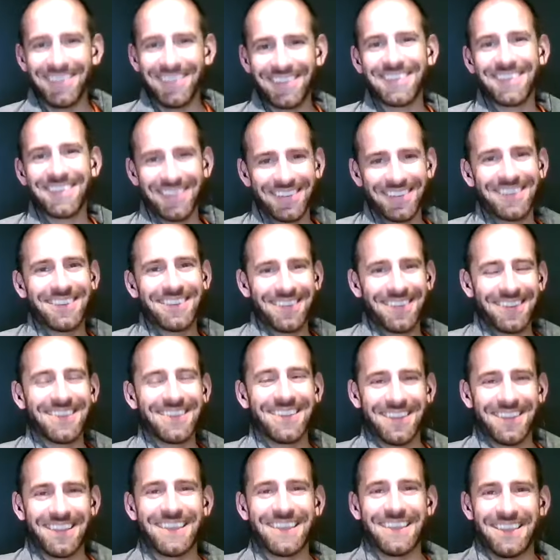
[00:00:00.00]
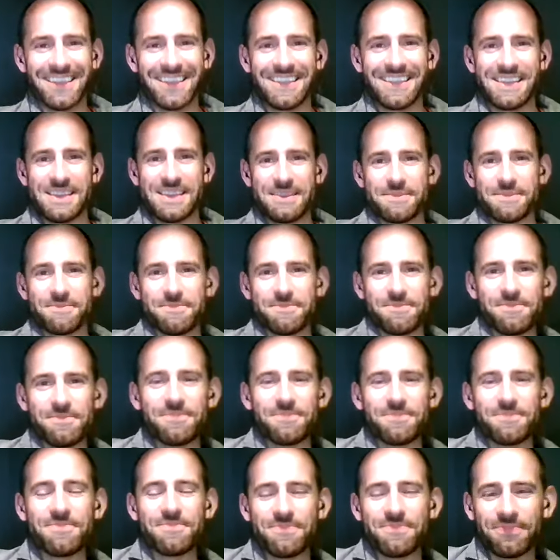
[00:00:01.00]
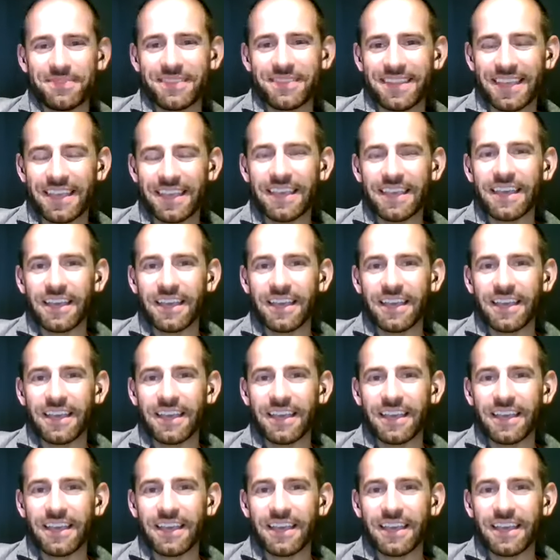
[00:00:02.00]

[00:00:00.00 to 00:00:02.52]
you know, opening that. It's important to say that.